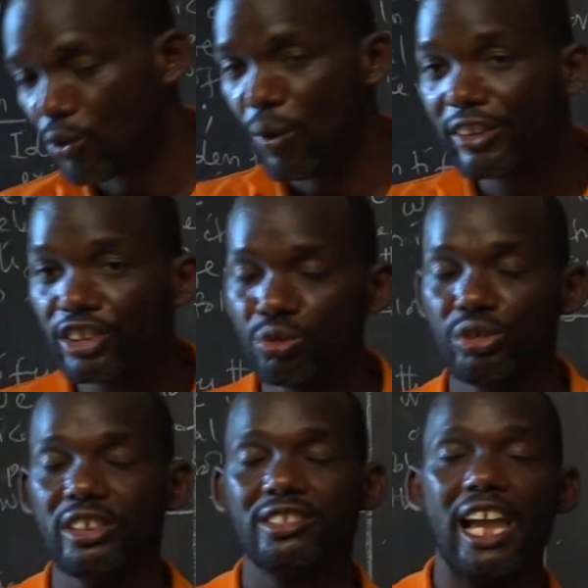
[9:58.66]
wanted to
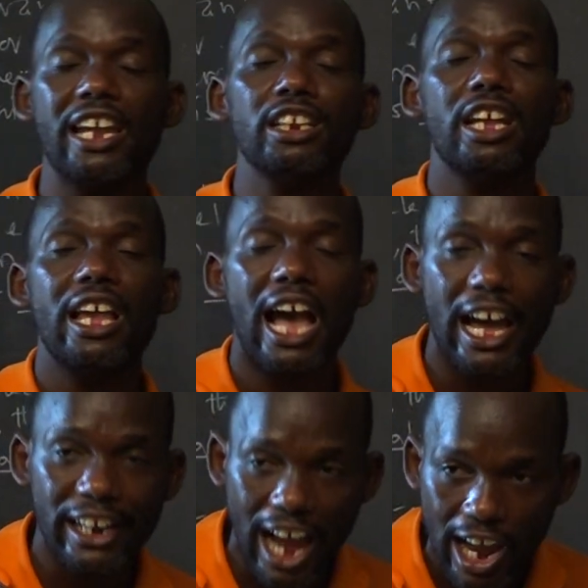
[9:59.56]
design
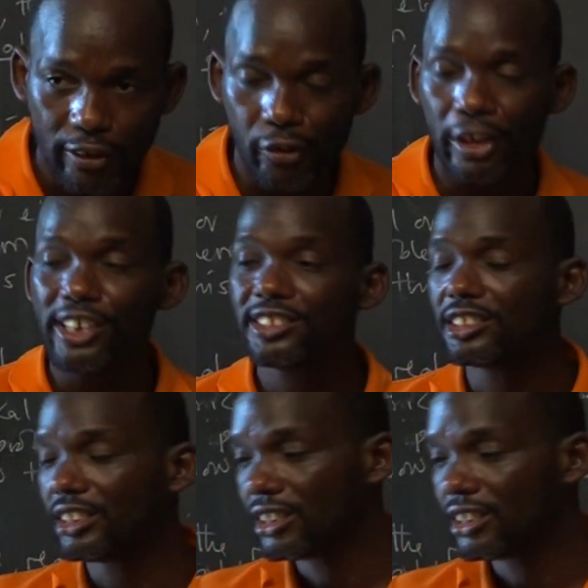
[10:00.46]
an iOS,